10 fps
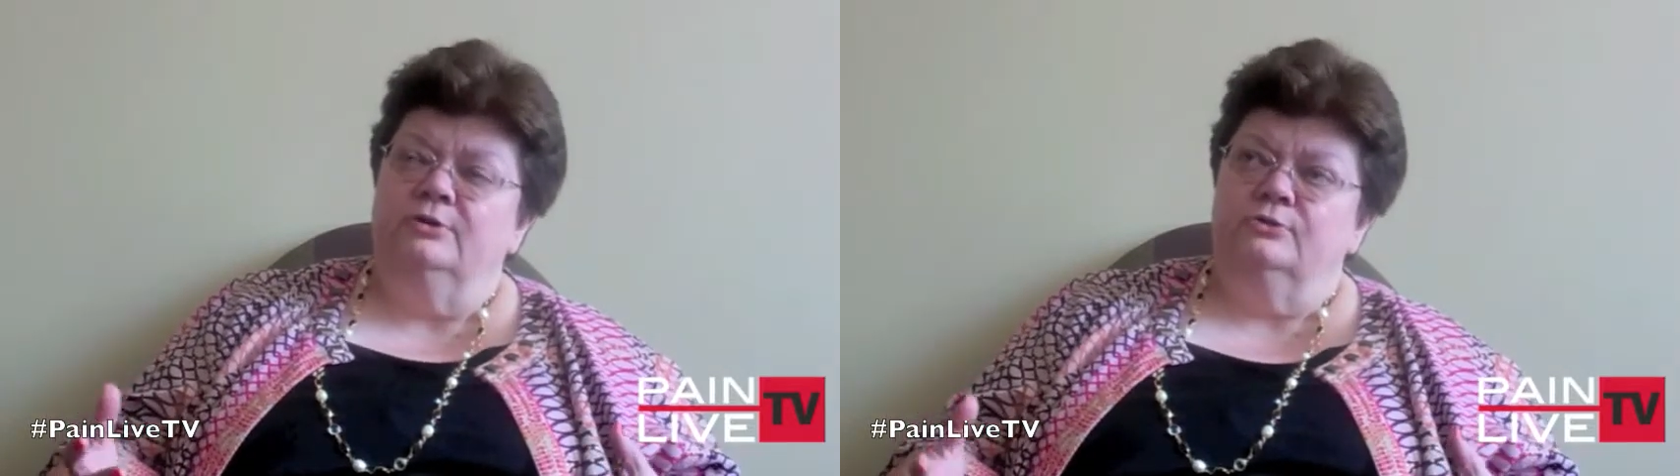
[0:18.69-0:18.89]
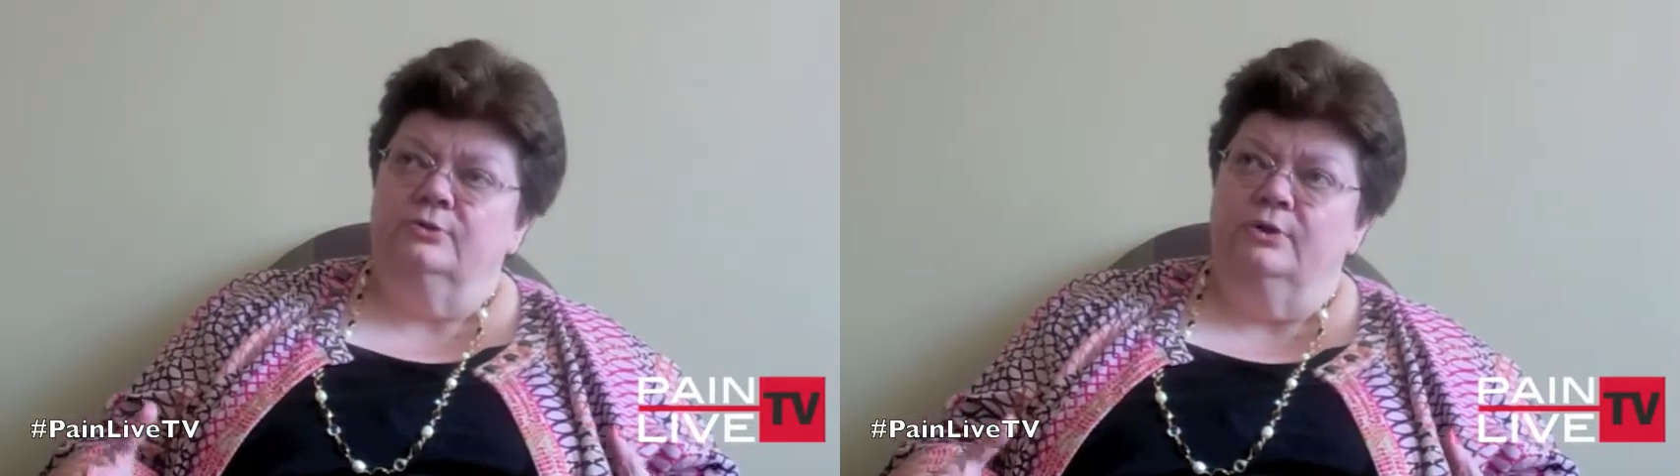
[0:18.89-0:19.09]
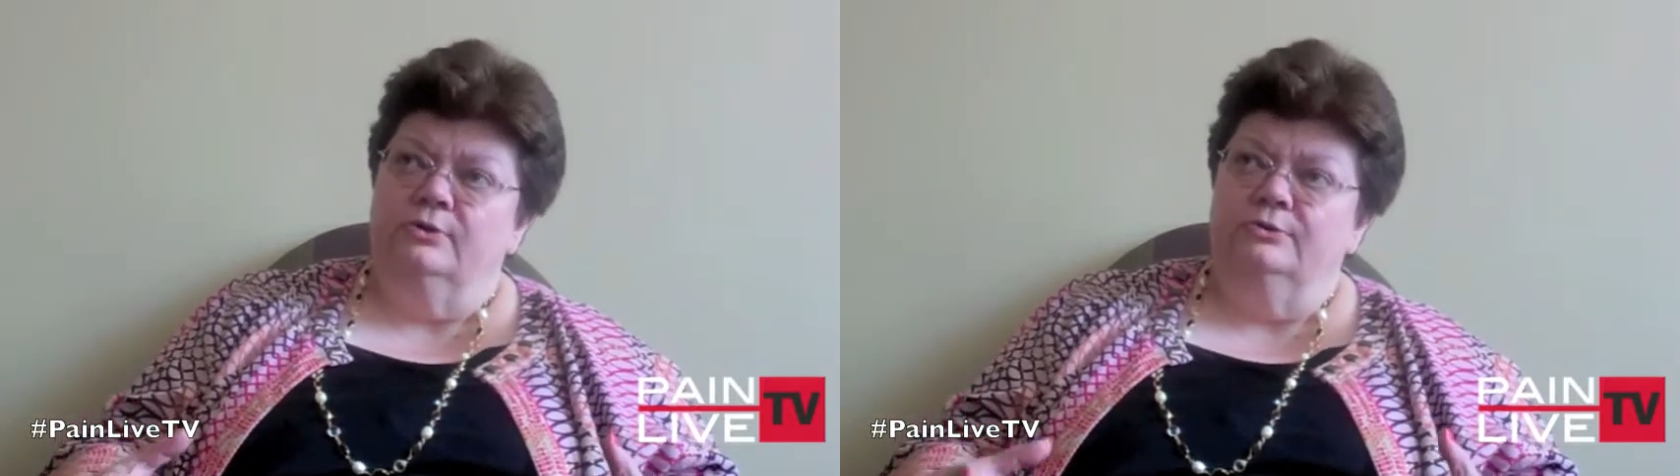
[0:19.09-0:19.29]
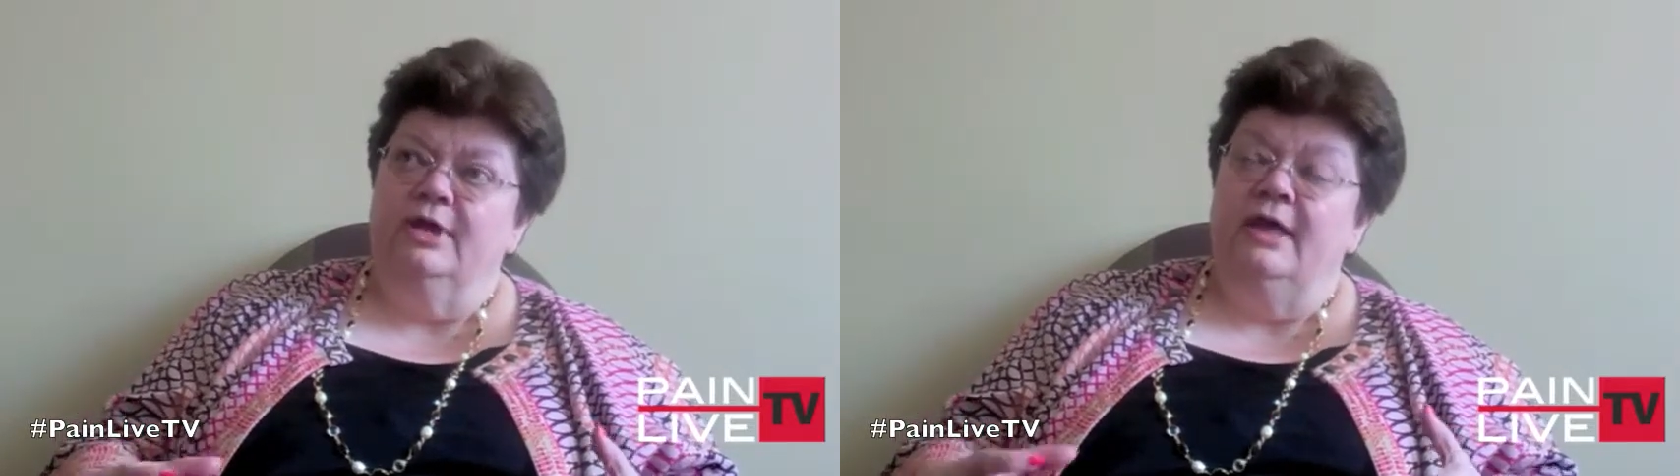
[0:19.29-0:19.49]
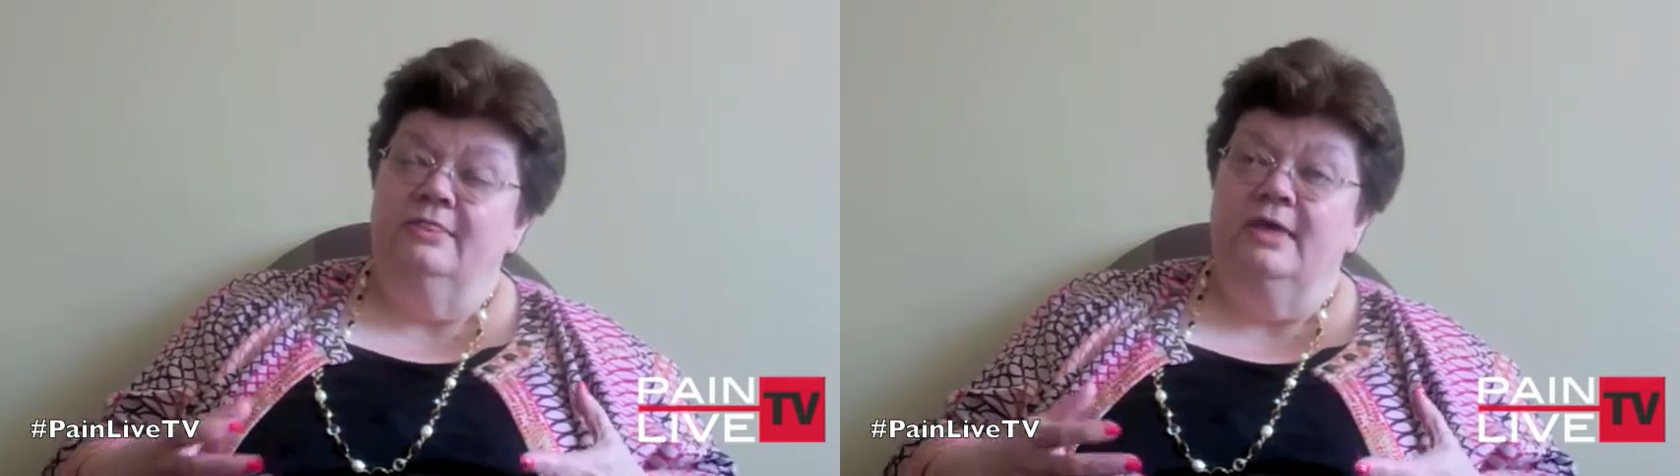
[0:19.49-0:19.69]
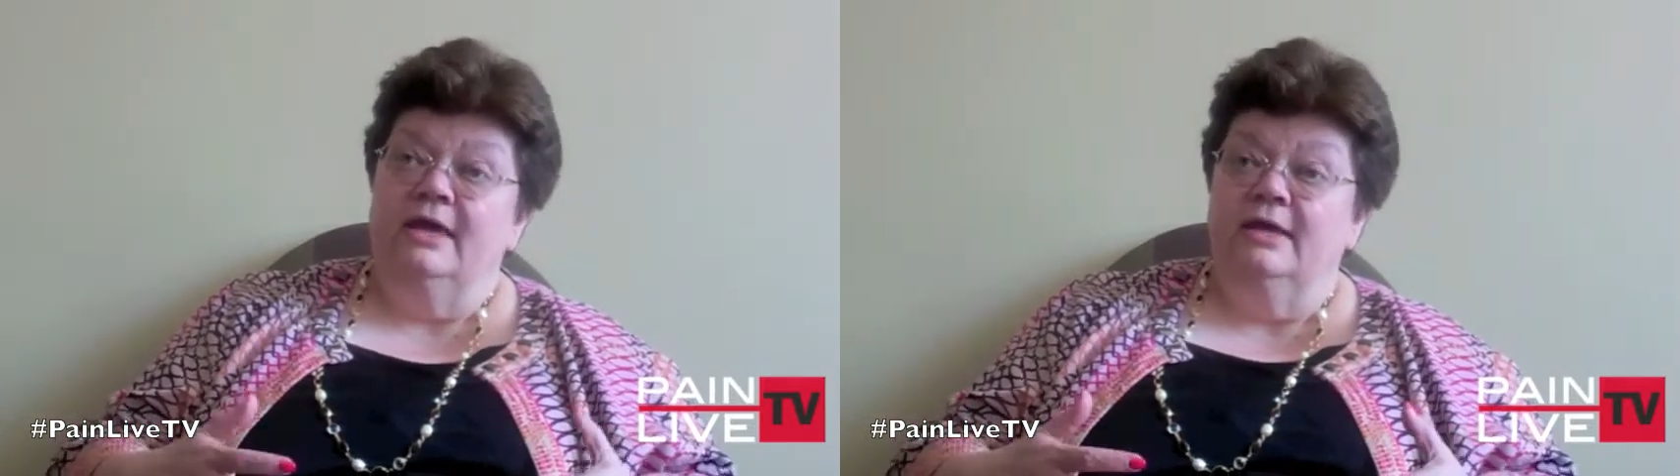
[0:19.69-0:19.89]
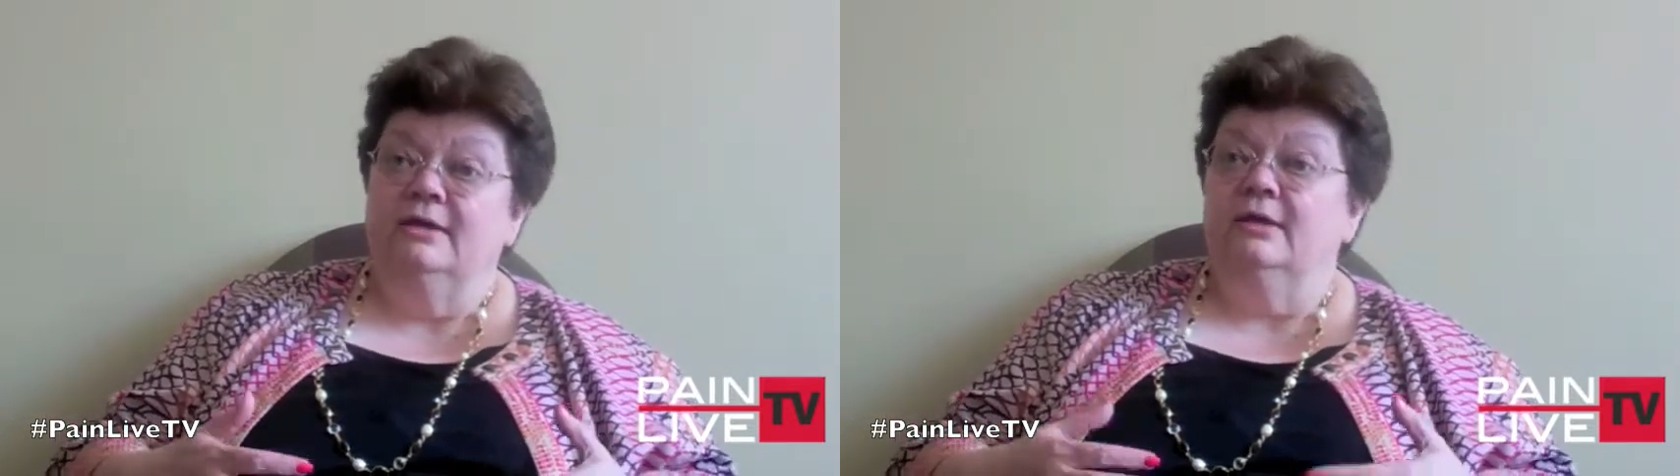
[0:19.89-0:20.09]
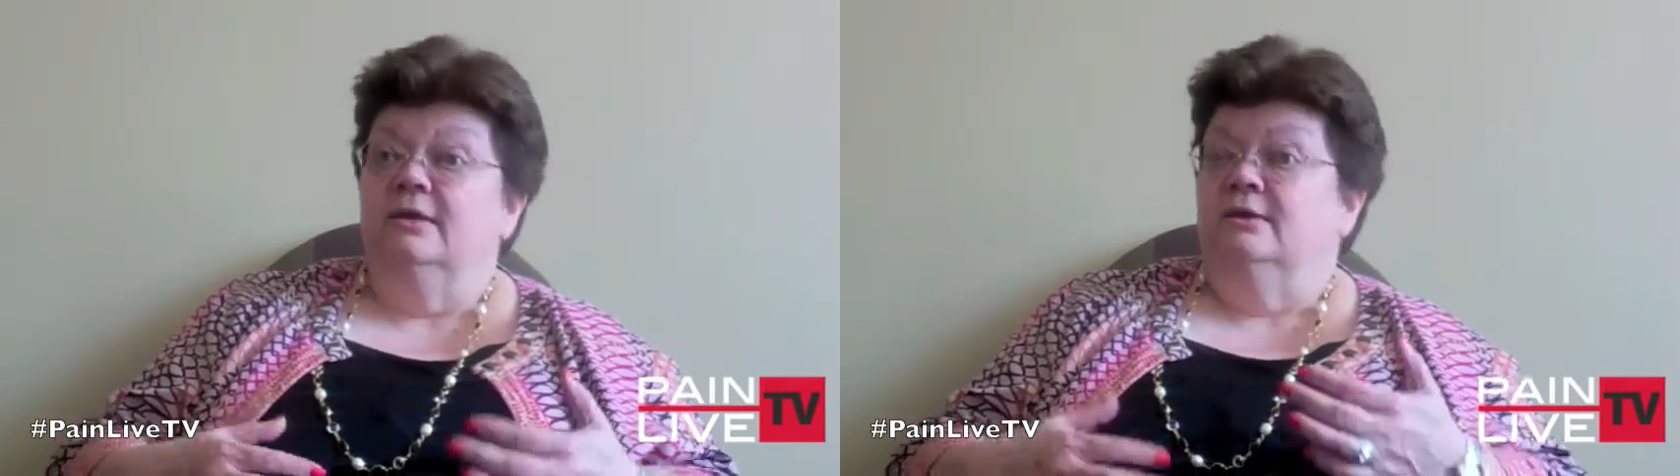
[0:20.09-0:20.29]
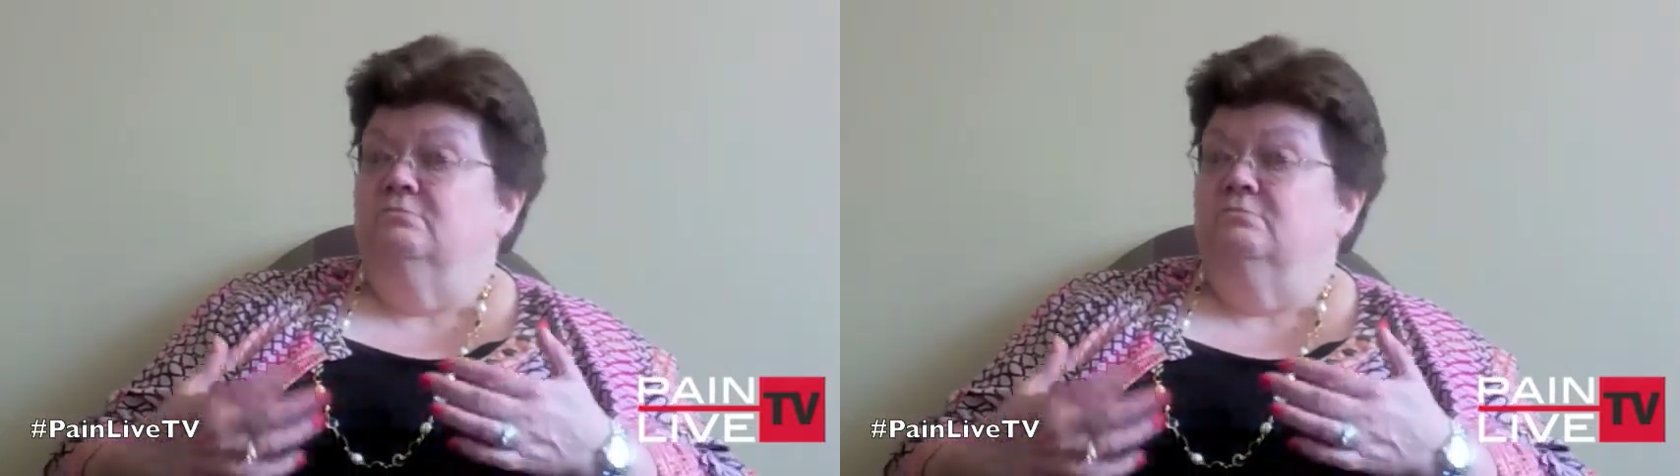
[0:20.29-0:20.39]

controlled and then